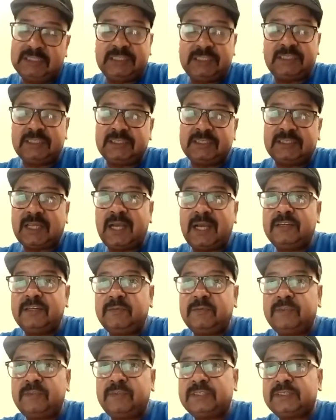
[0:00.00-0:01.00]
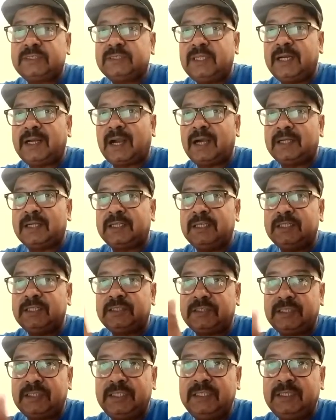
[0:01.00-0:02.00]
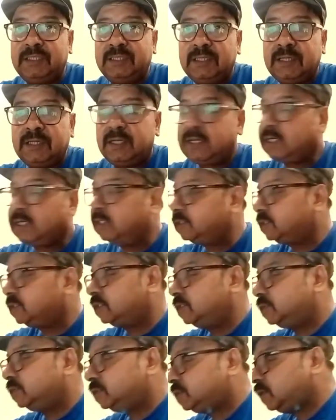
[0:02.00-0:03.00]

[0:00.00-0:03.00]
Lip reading: side rivers. And Article 3 concerns